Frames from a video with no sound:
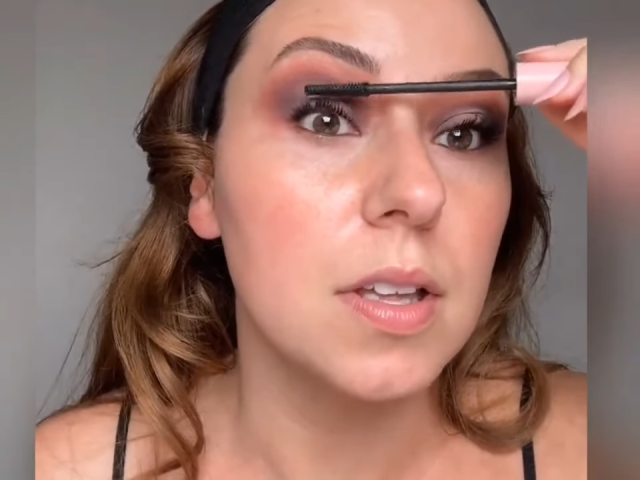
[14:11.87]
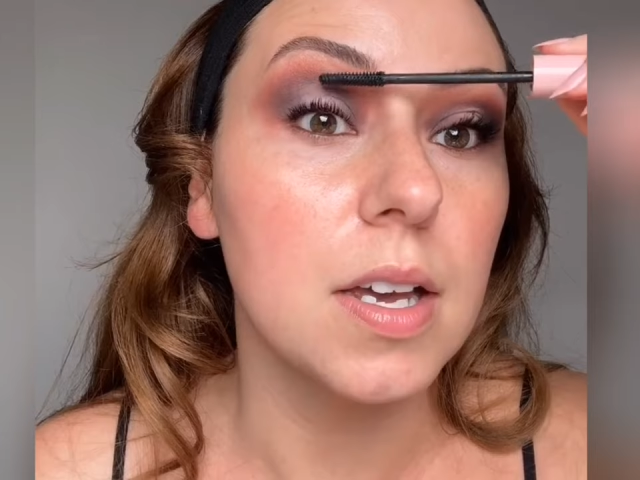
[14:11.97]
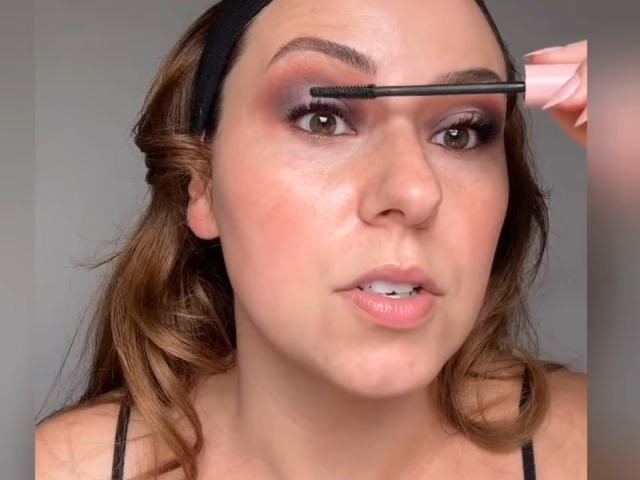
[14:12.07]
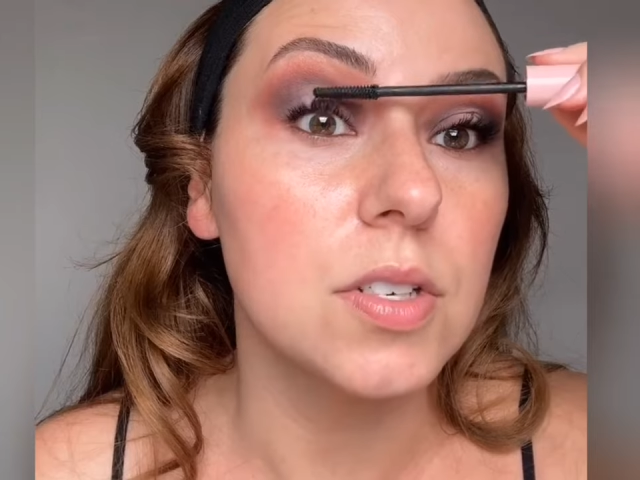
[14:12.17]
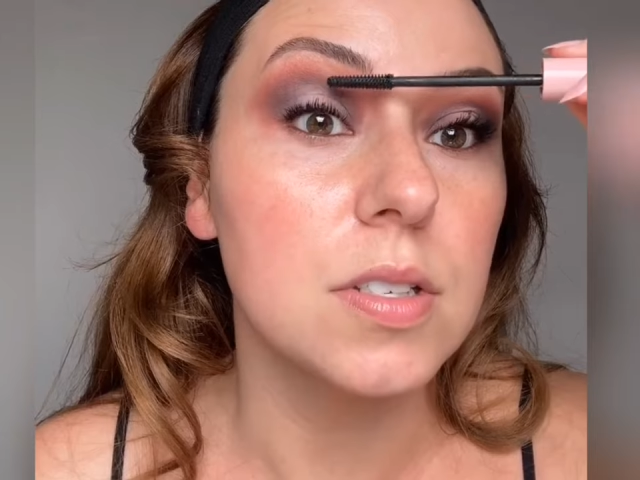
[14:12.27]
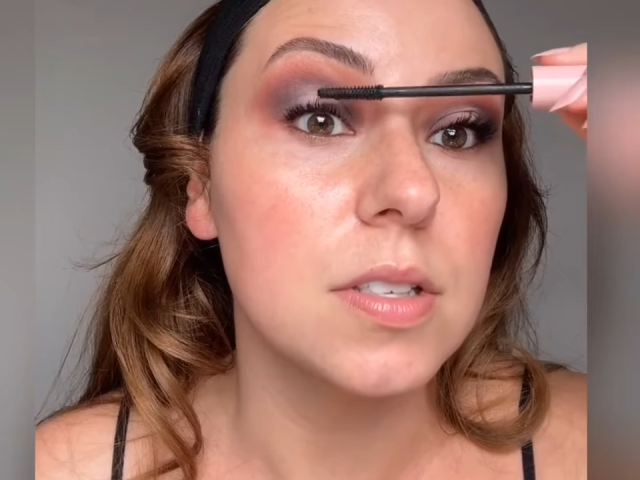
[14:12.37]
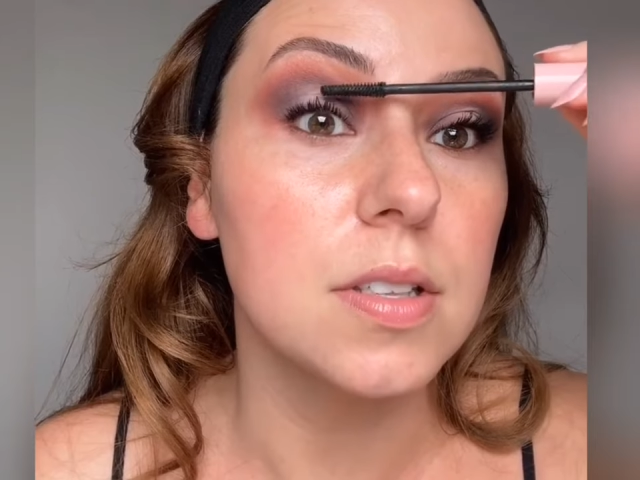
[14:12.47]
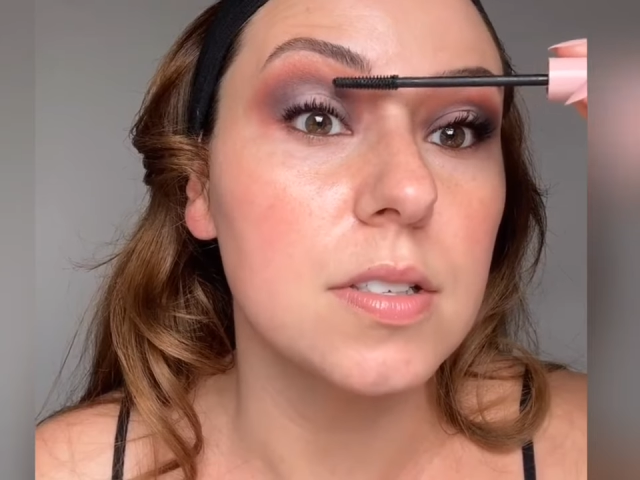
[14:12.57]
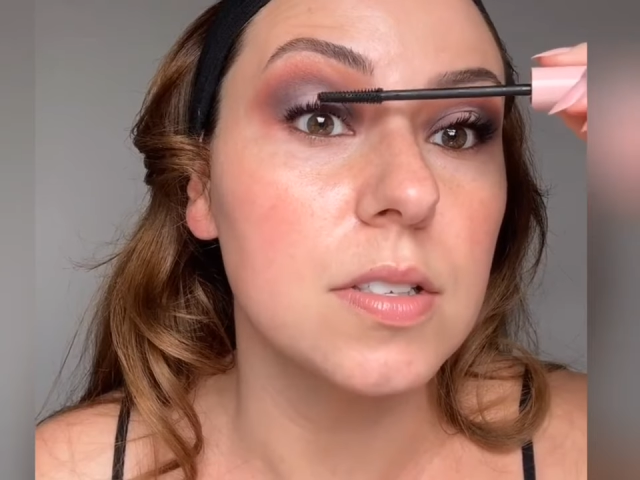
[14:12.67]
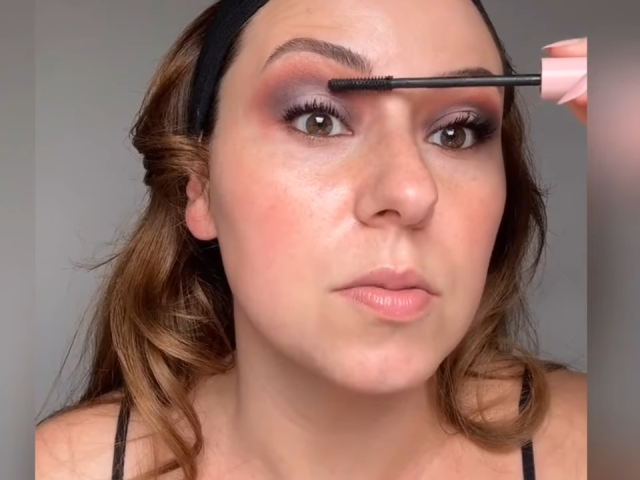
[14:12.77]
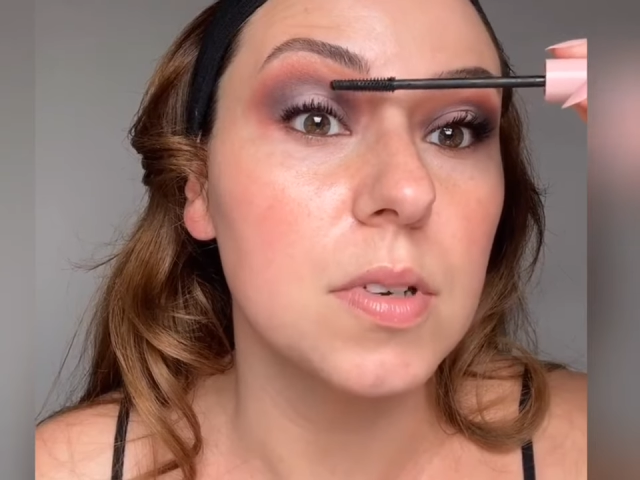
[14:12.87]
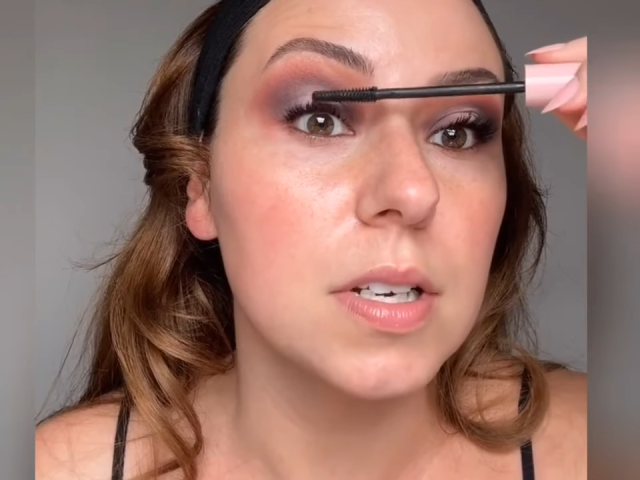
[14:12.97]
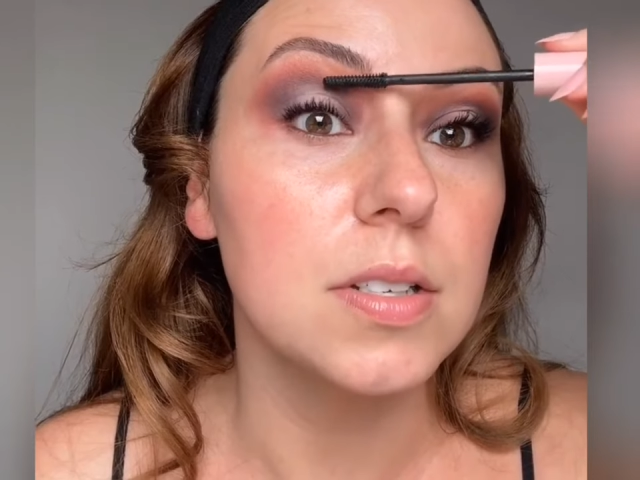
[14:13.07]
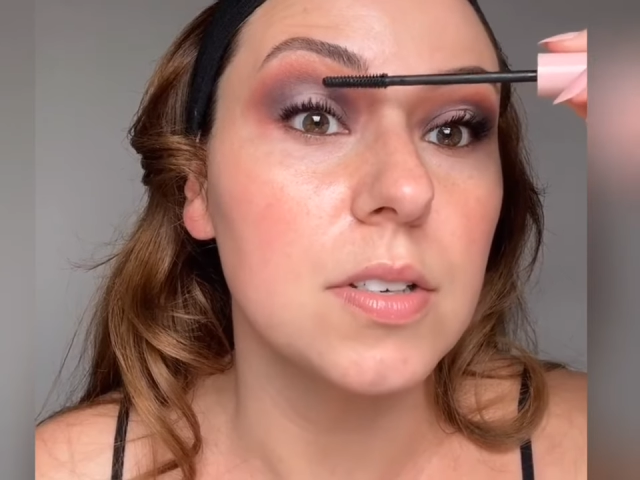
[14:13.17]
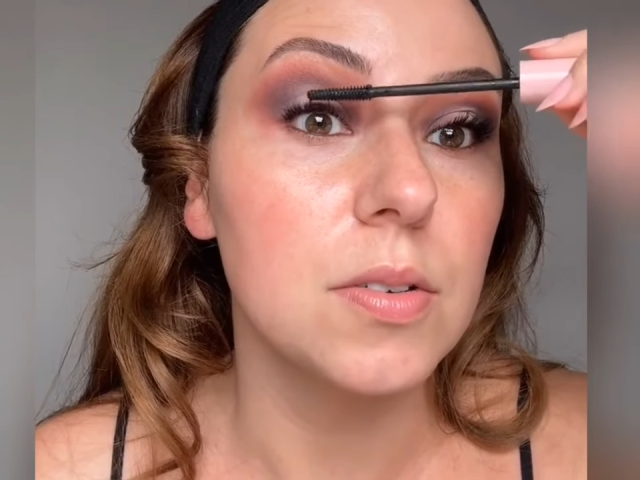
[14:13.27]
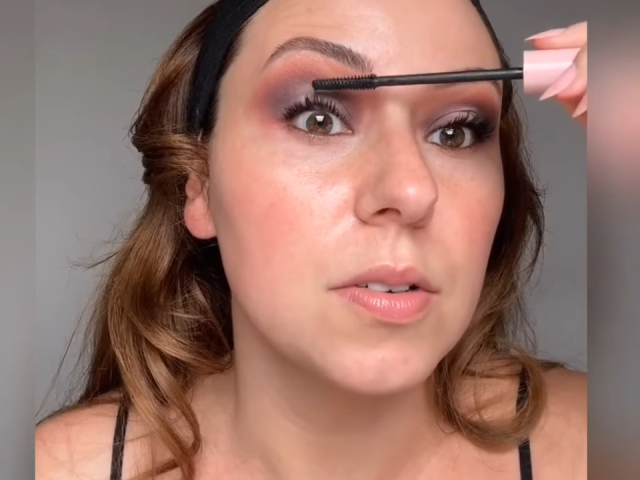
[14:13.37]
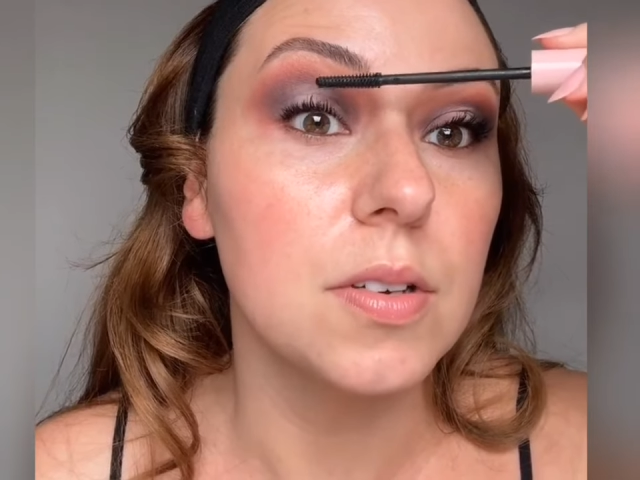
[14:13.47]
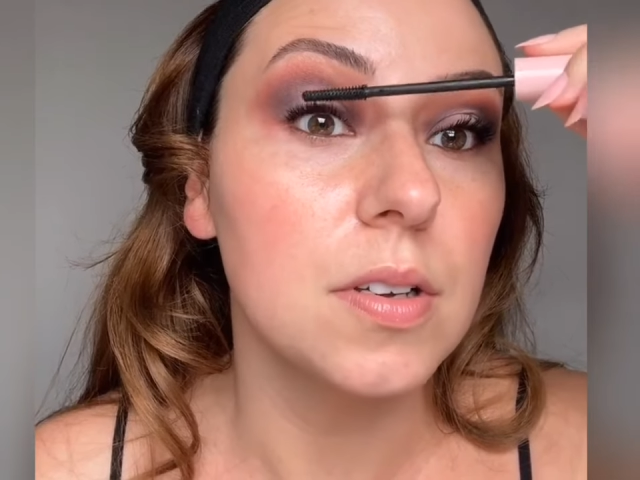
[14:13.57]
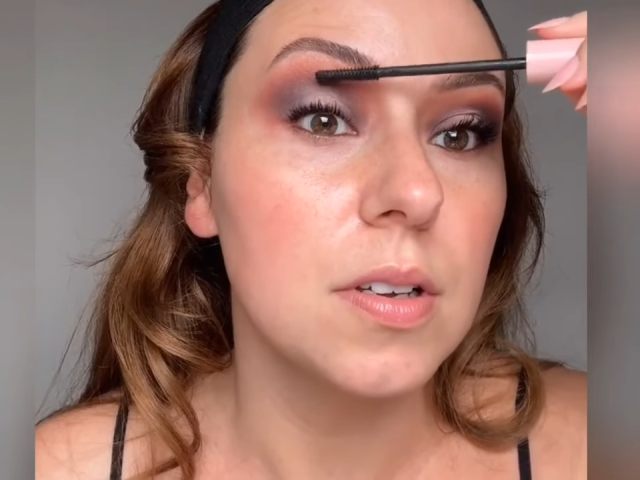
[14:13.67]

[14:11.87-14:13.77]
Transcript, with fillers: lashes, and this is what I do.